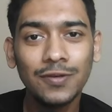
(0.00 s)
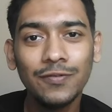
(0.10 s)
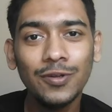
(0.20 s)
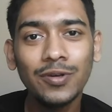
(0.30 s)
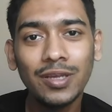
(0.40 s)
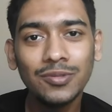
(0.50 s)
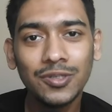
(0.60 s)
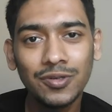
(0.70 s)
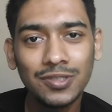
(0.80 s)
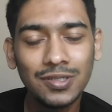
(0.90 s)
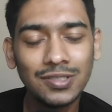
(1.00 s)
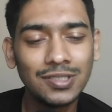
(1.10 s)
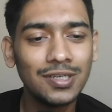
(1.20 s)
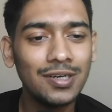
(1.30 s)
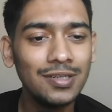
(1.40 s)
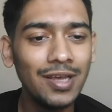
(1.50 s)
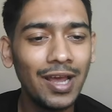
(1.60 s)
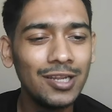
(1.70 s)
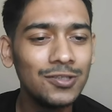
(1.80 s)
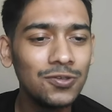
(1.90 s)
video game generation is done,
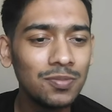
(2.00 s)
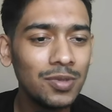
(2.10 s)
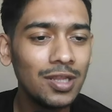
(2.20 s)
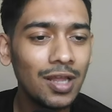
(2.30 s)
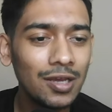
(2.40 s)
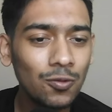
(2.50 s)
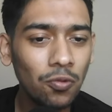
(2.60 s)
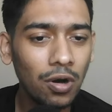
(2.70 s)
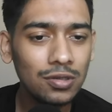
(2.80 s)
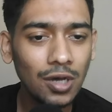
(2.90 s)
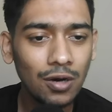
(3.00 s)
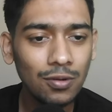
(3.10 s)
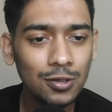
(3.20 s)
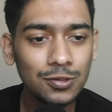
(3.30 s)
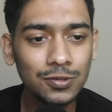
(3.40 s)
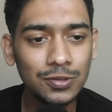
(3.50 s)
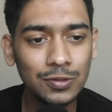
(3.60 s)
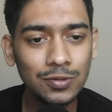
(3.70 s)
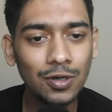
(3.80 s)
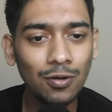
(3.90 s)
and it took me like 1 hour to
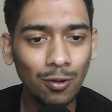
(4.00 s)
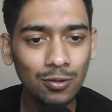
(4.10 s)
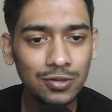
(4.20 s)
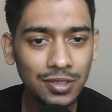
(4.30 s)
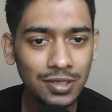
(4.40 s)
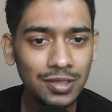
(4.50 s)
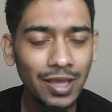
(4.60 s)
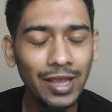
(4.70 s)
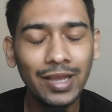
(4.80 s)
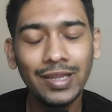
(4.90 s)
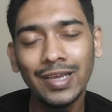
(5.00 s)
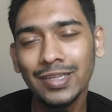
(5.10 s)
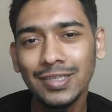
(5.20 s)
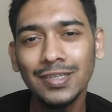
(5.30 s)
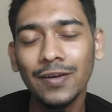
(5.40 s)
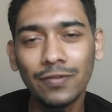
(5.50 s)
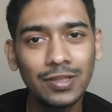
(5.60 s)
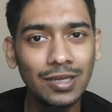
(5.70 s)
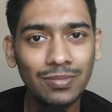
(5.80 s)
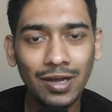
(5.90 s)
do the whole thing. Again, it did
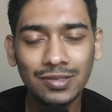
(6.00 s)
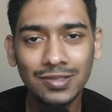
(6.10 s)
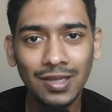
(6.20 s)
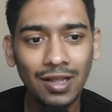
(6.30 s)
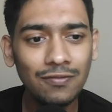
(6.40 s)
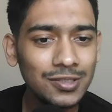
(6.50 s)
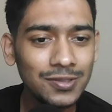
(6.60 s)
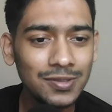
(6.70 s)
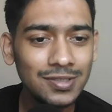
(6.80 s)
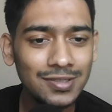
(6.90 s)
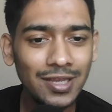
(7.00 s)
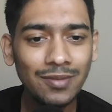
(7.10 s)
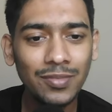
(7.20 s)
everything by itself. So it's saying